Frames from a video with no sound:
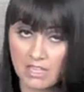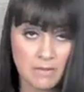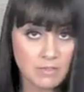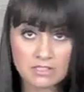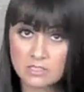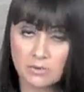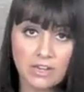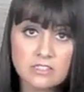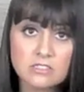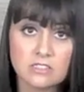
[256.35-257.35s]
And I'm not
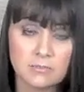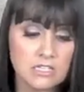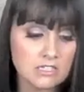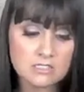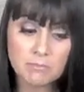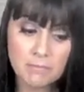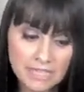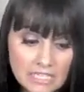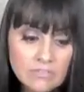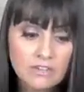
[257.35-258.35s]
surprised because
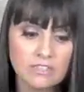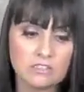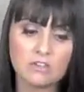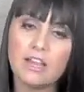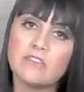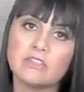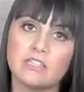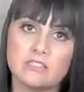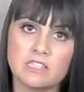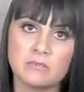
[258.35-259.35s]
many of us are
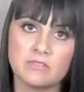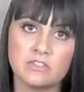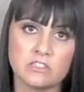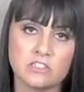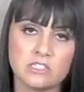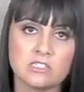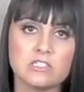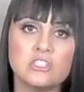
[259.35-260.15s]
having enzyme deficiencies,